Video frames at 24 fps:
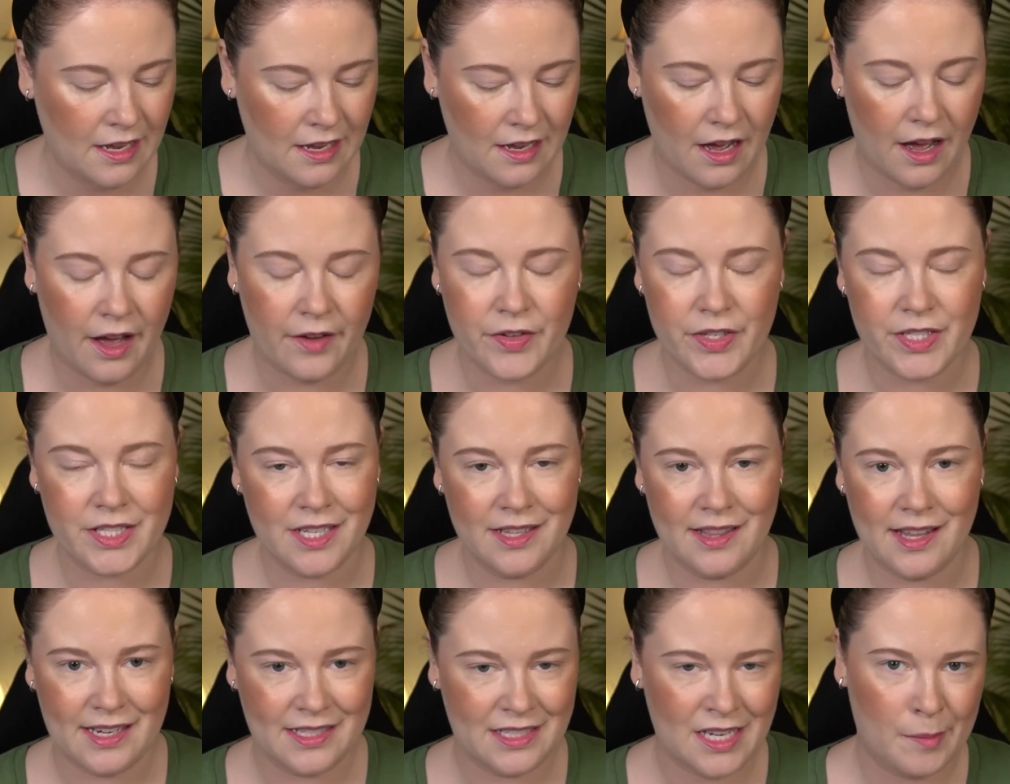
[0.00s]
obviously
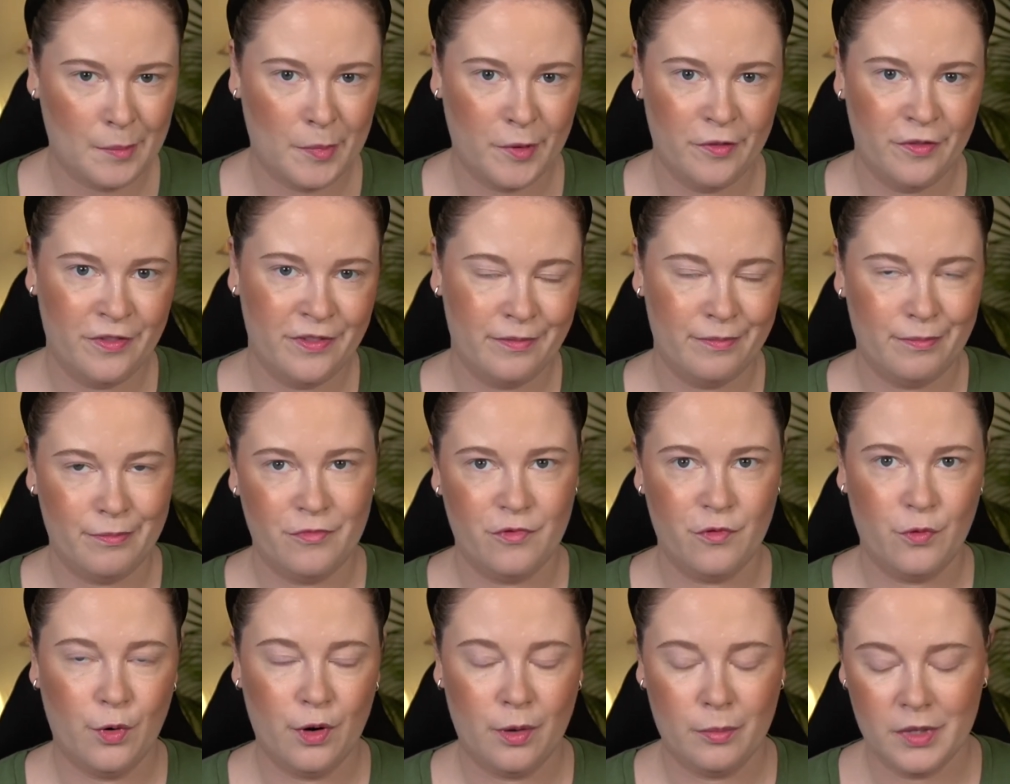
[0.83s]
that type of
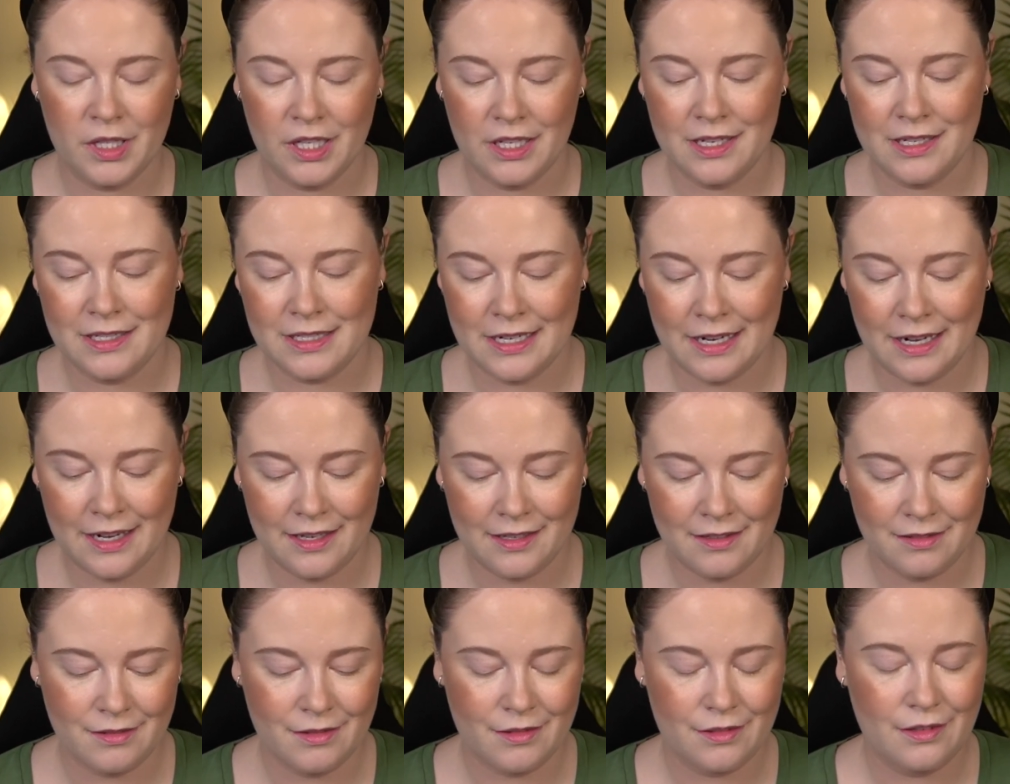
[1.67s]
formula is
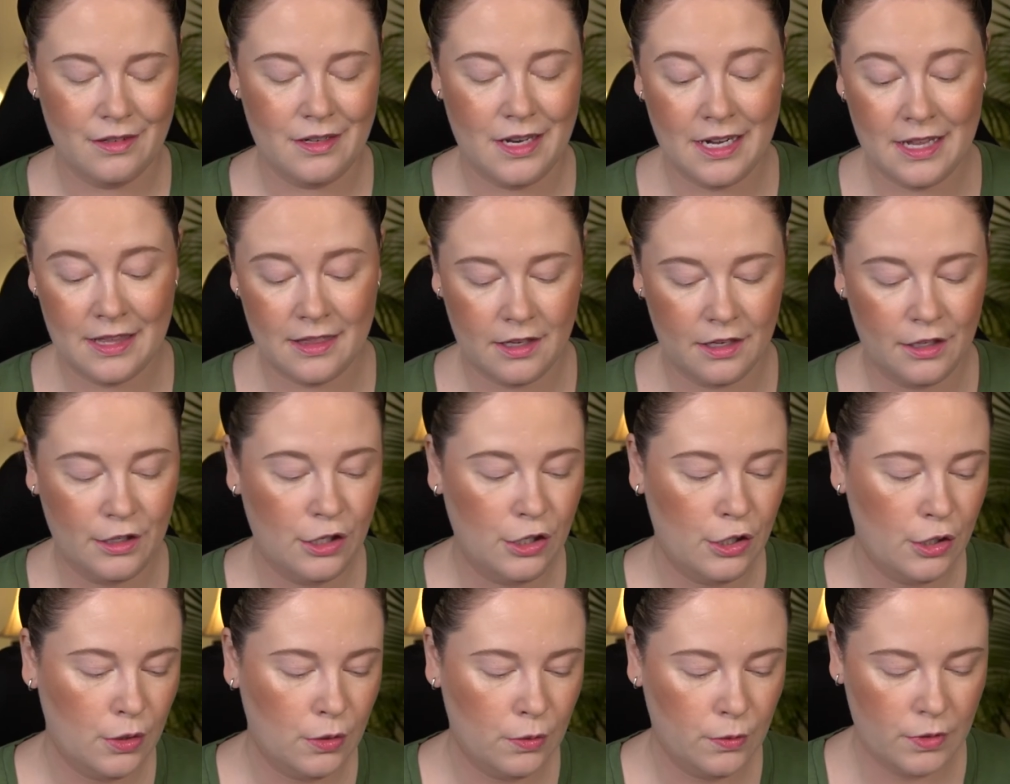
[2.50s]
not anything
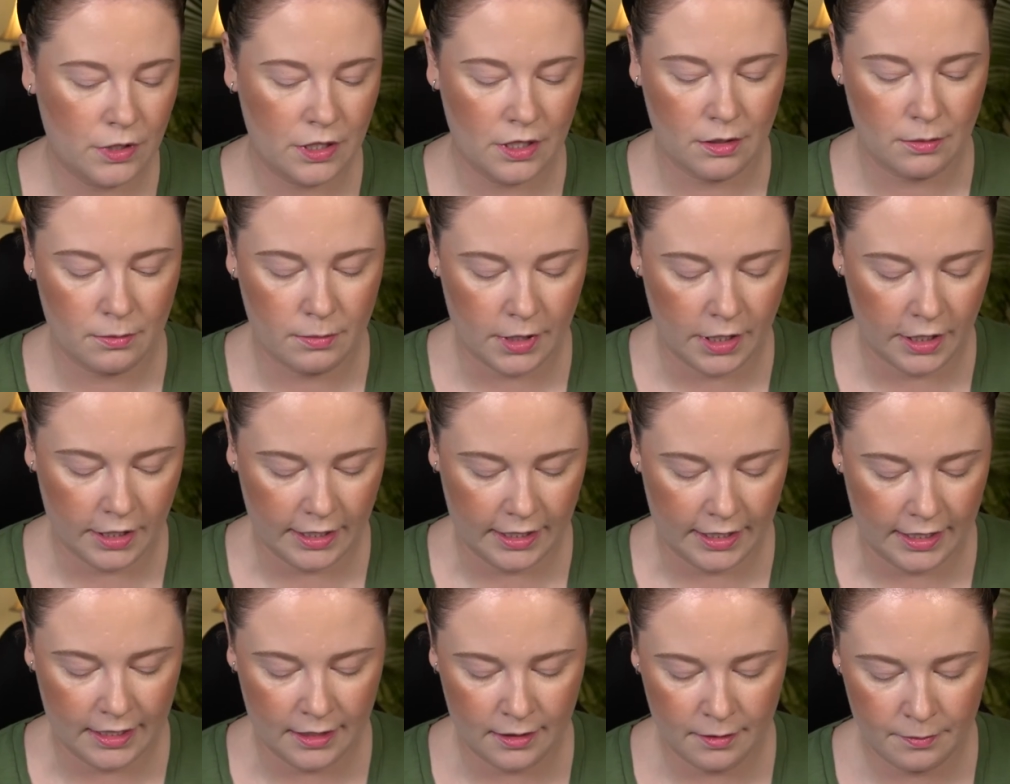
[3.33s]
new to the
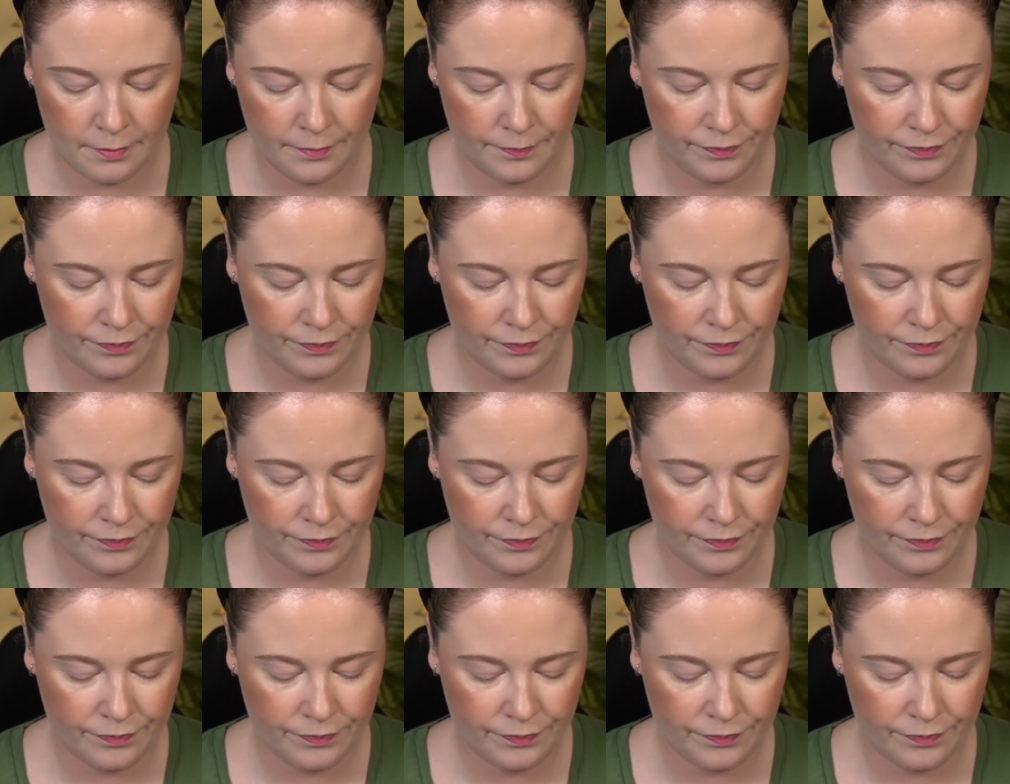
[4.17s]
market.